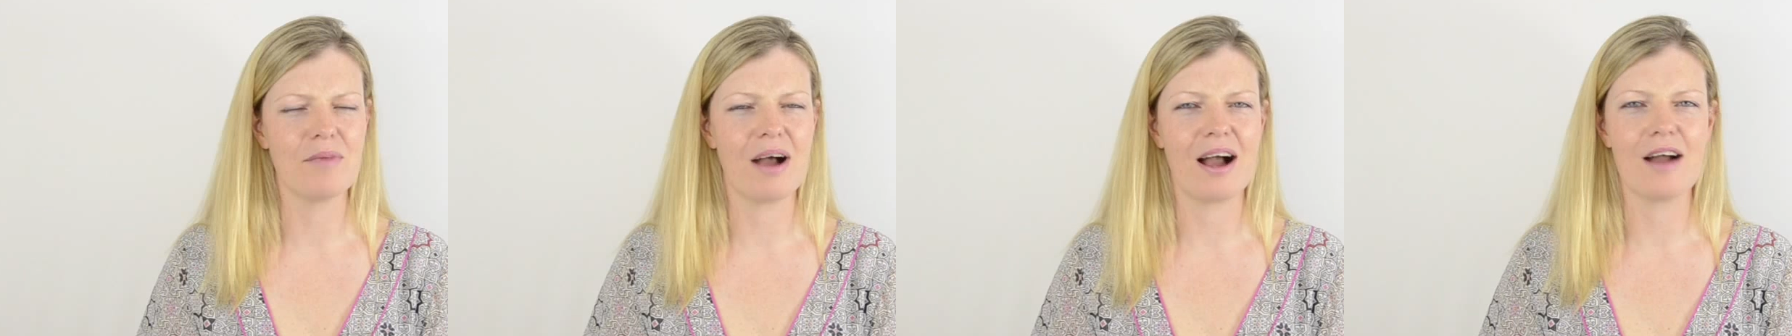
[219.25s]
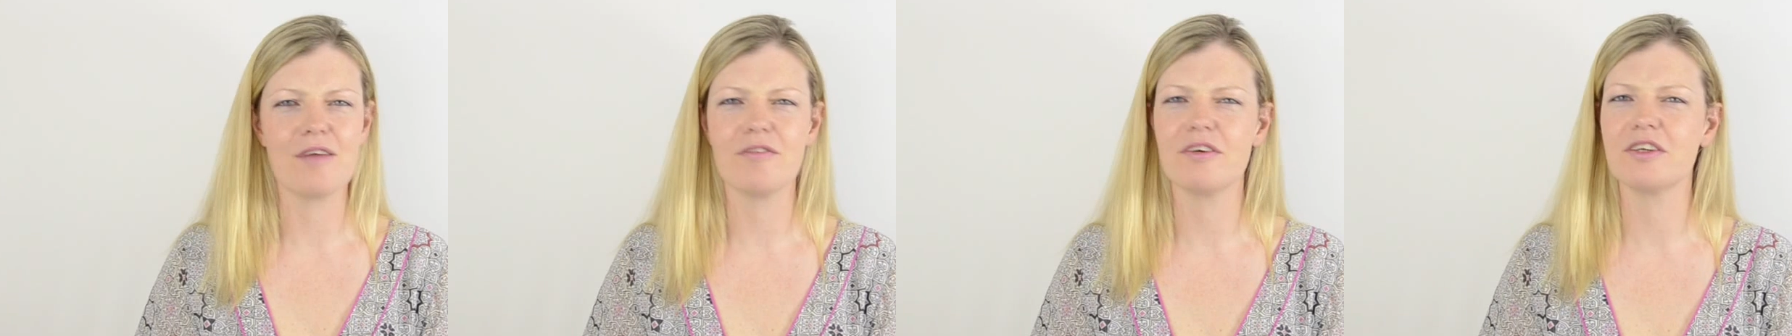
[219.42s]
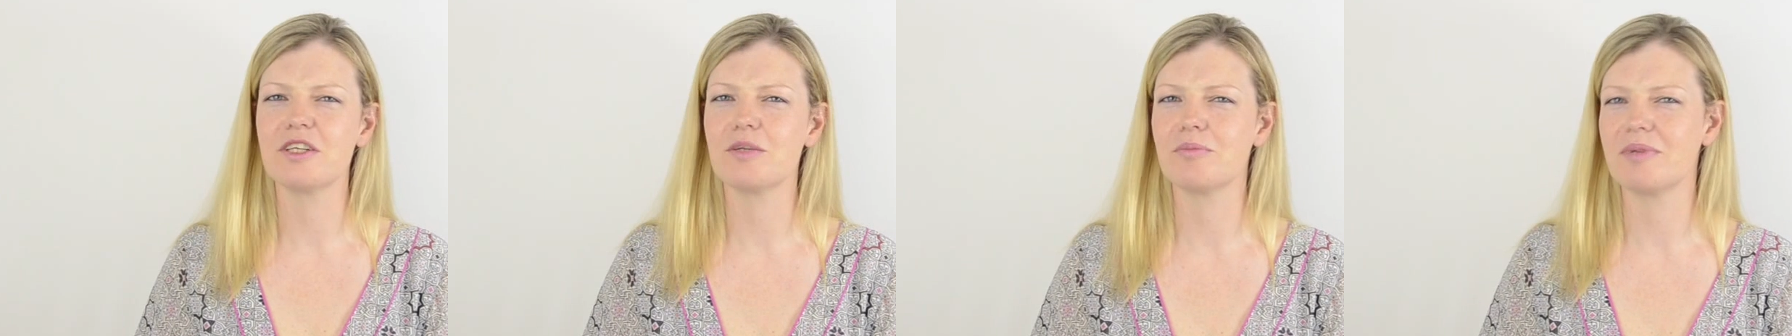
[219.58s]

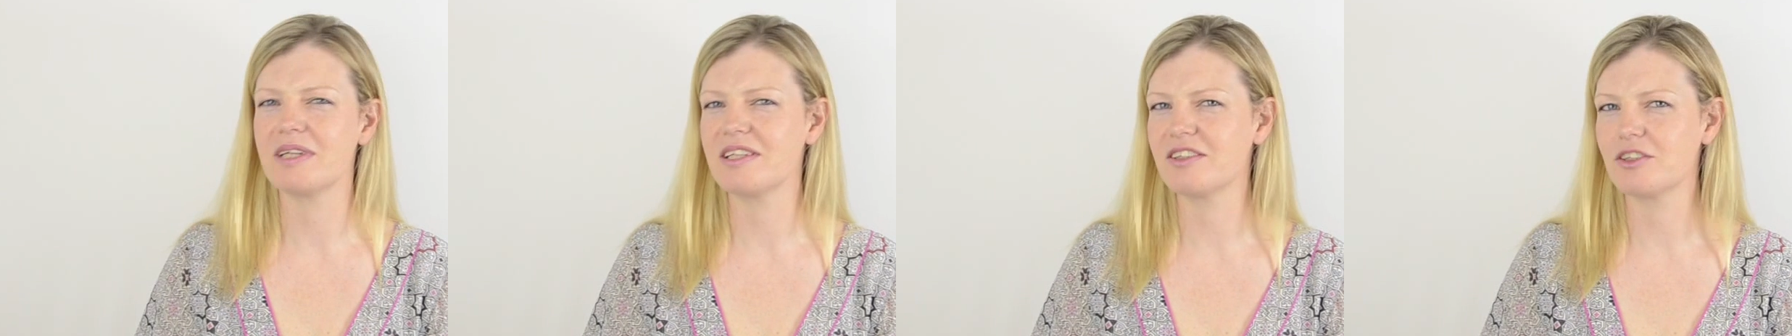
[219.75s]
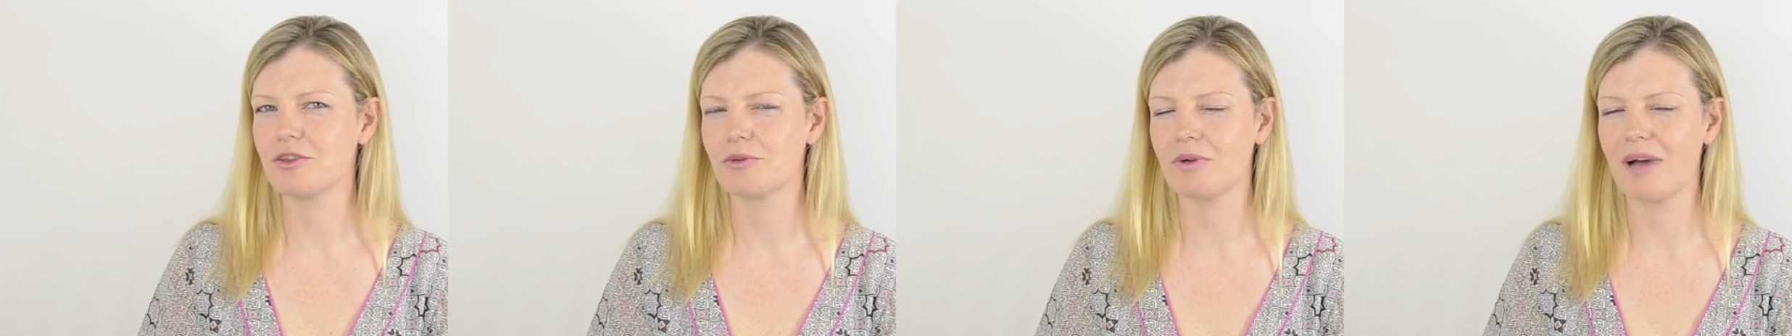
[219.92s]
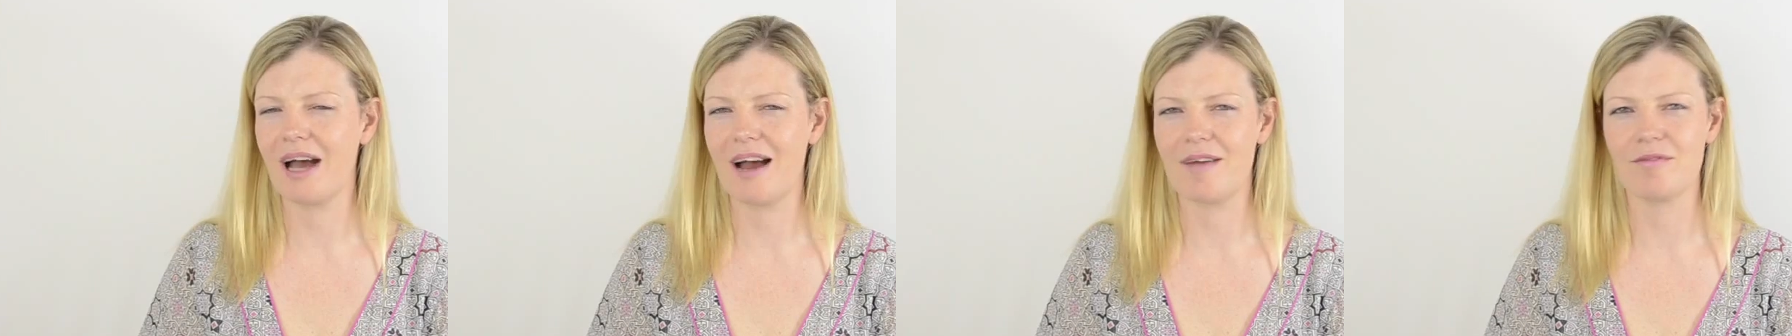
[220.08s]
I've only been
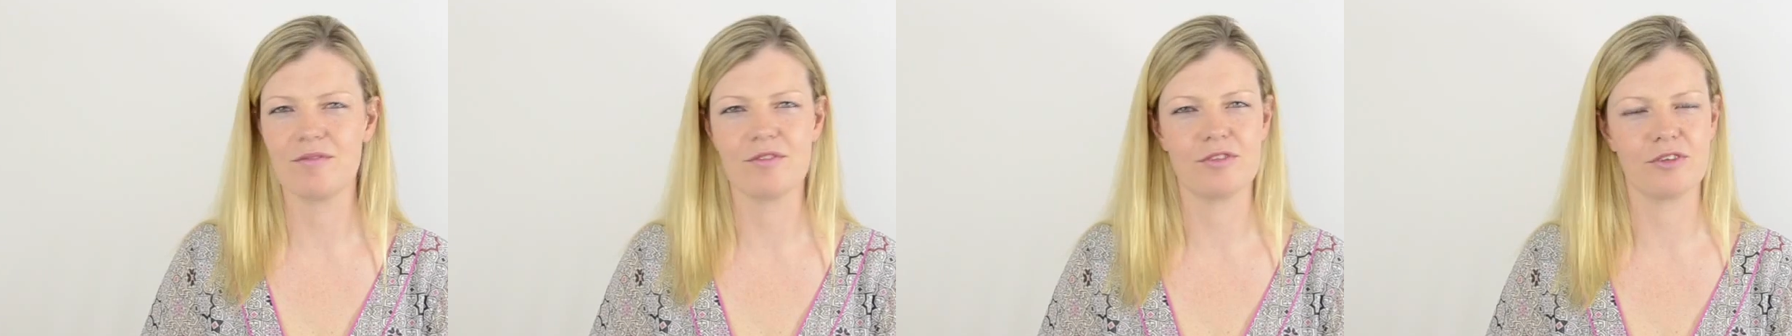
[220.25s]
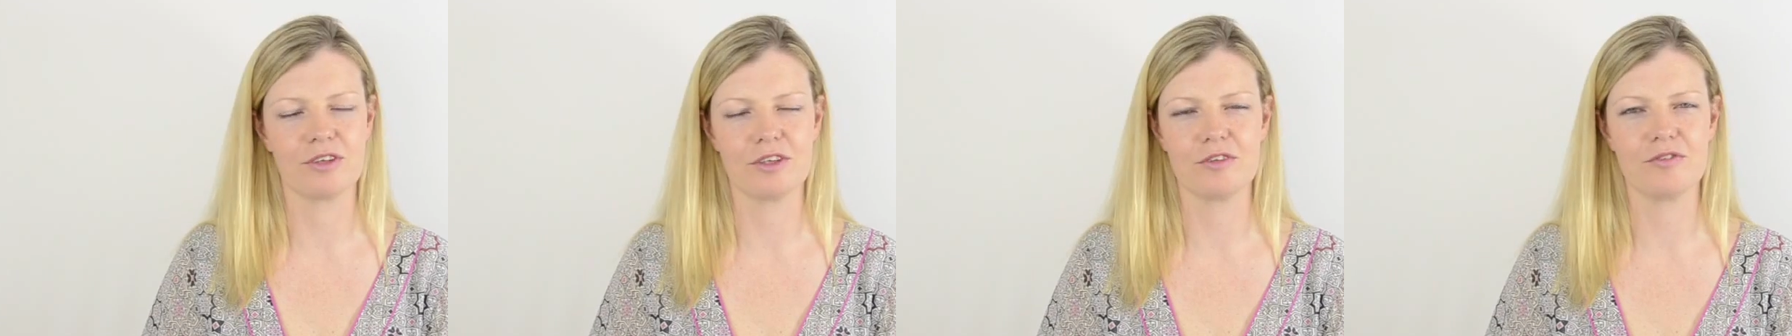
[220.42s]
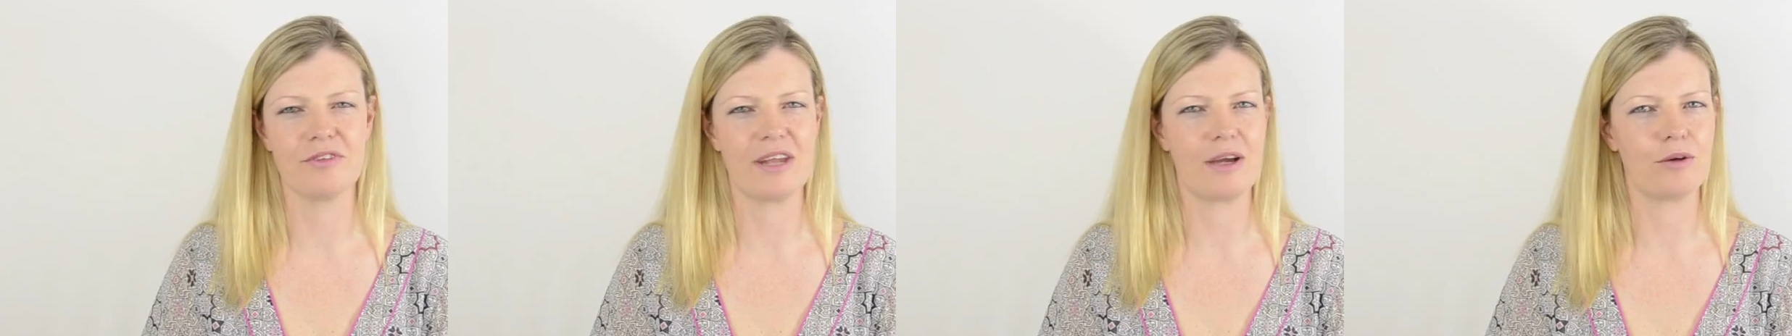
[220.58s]
to a
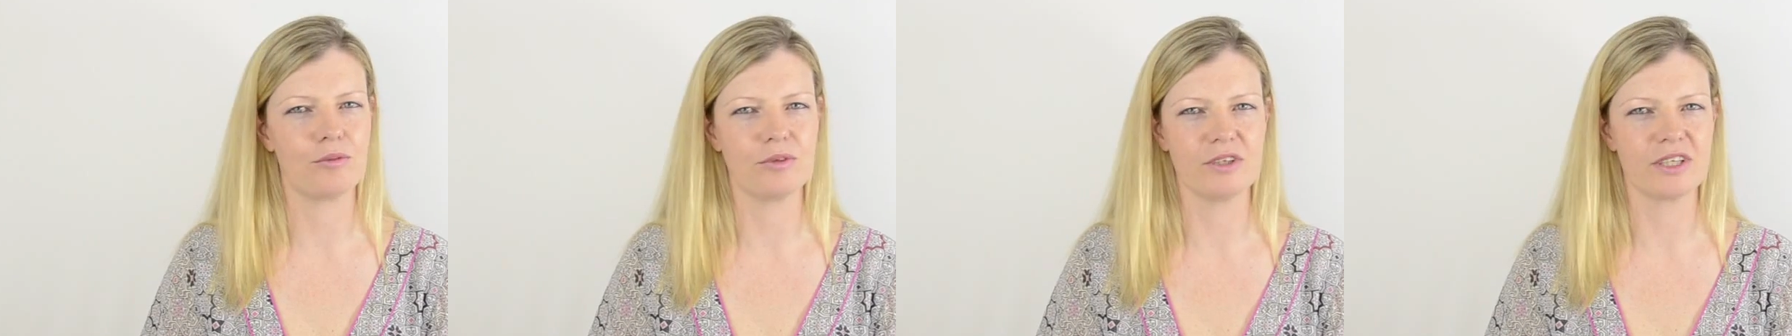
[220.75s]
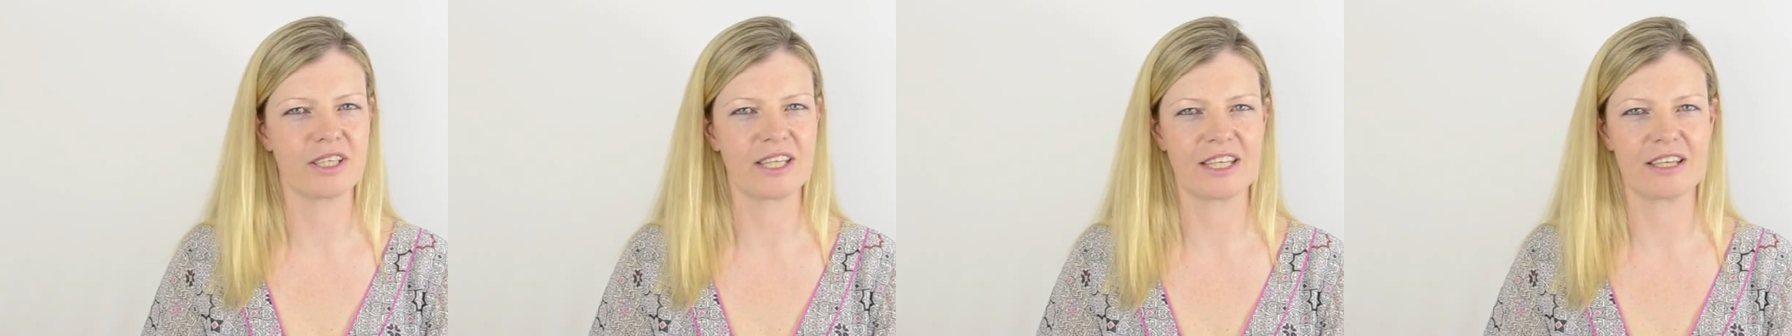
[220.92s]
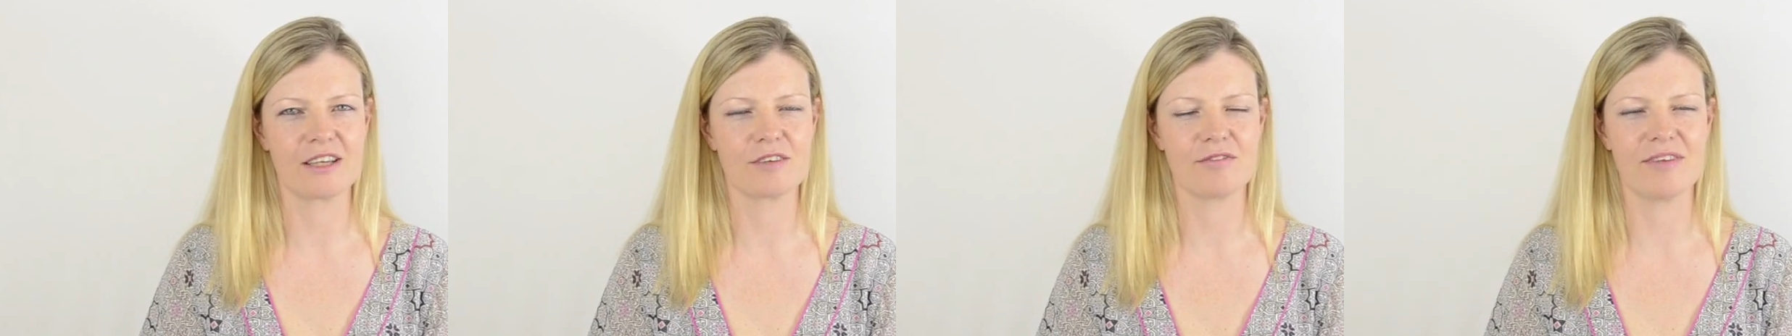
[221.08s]
handful of
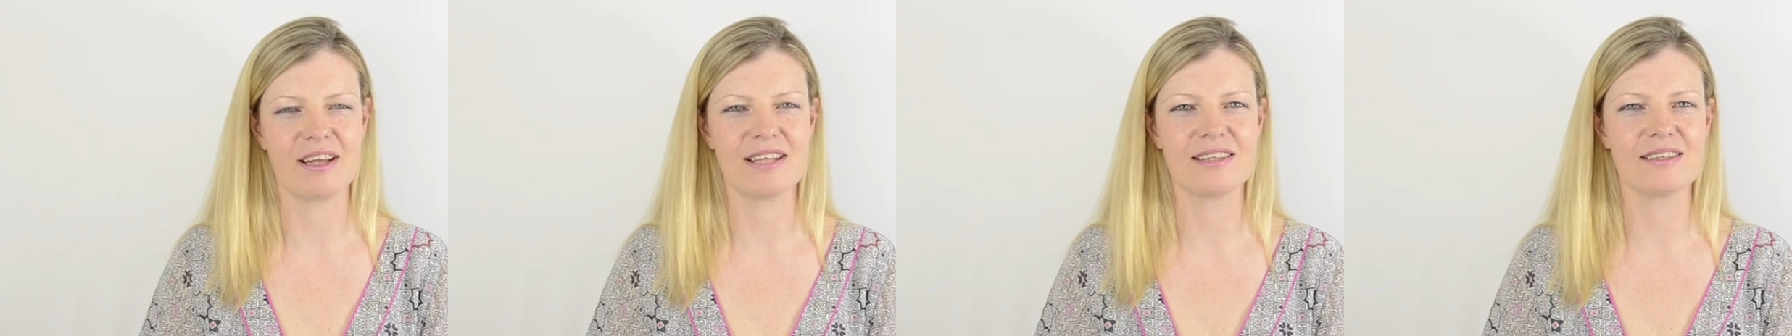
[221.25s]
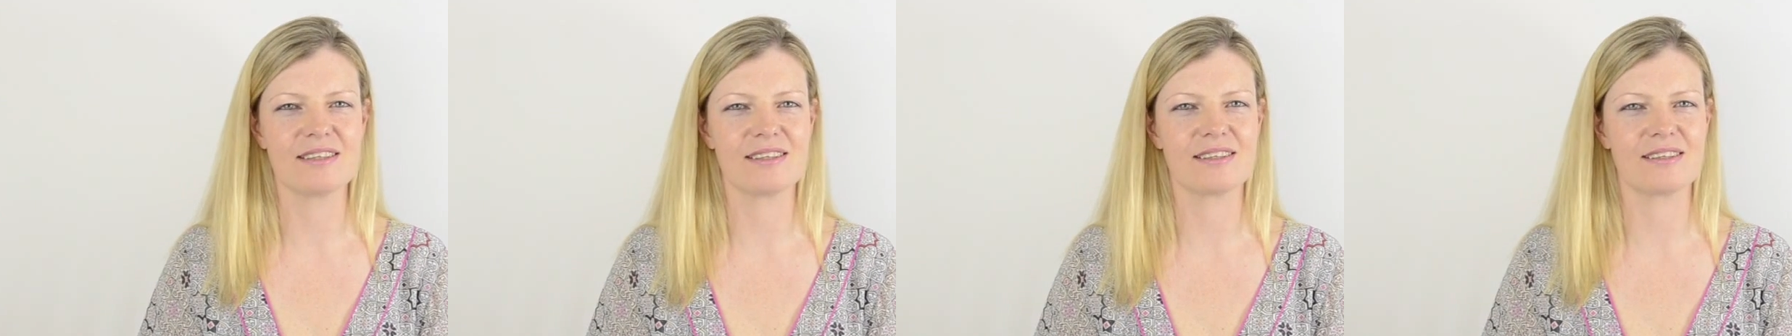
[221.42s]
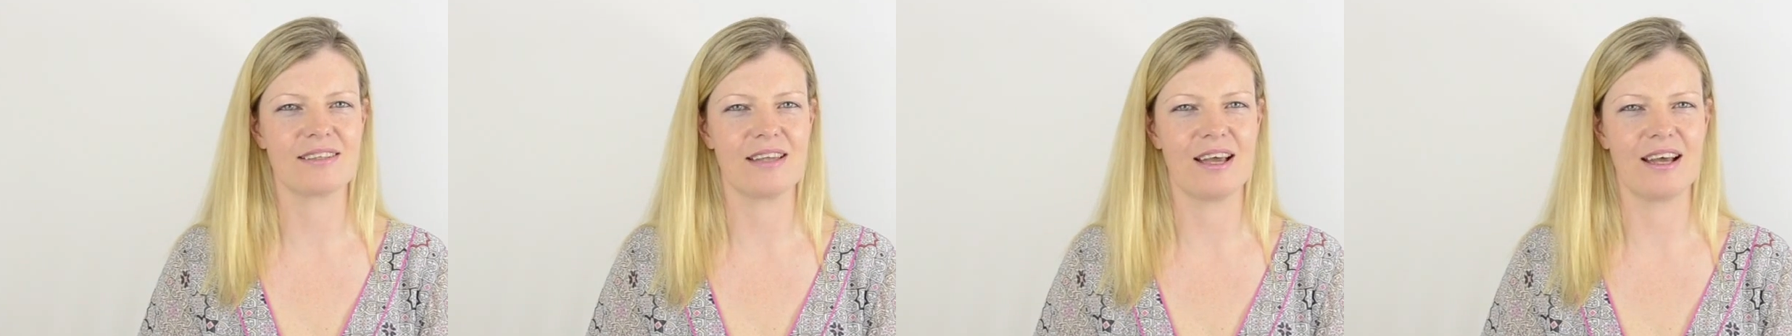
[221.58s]
networking
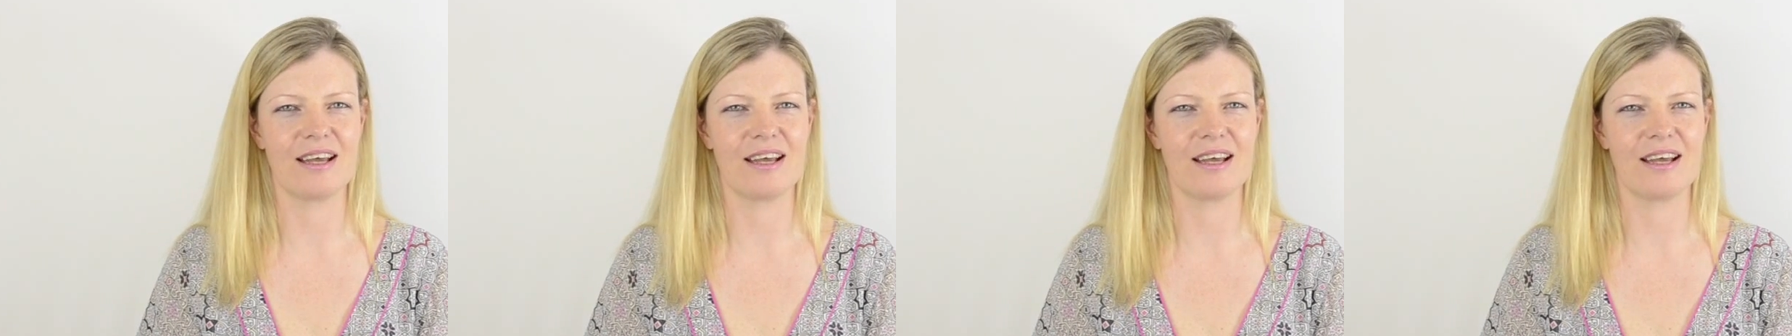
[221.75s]
events,